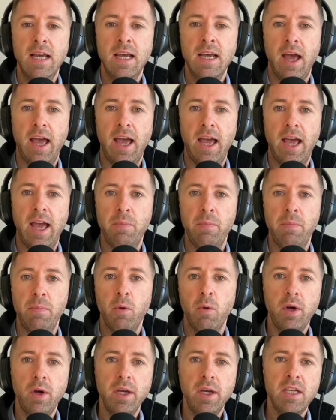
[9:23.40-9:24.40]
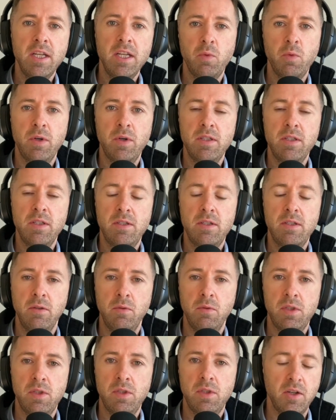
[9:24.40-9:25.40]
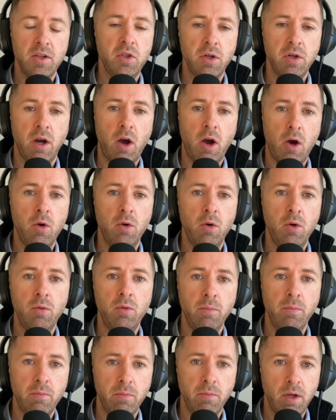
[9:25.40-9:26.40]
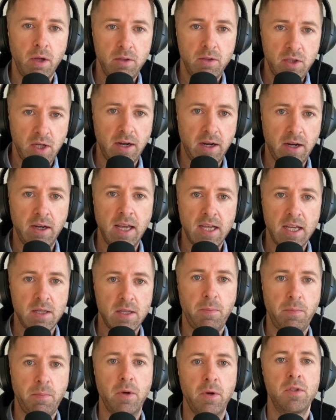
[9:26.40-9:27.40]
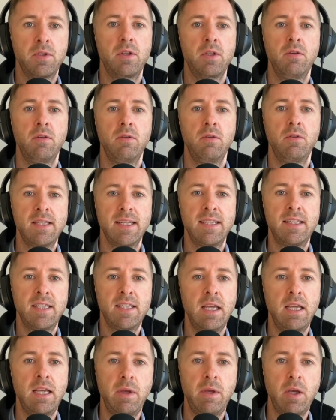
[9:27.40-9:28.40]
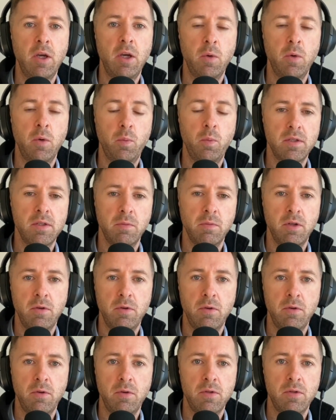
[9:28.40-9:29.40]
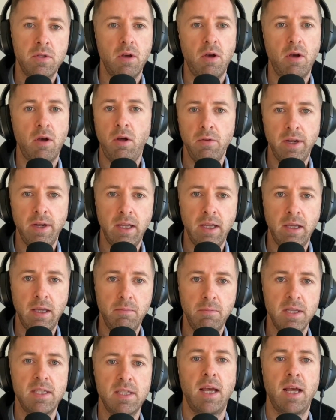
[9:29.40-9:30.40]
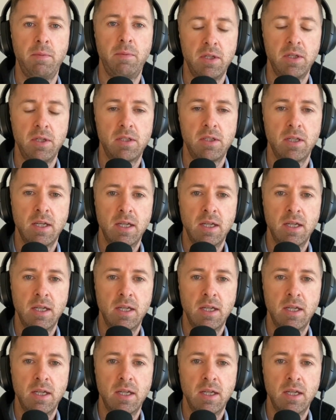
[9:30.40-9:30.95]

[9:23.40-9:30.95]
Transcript: Why did you want to start your own charity as opposed to, let's say, teaming up with someone who's already established?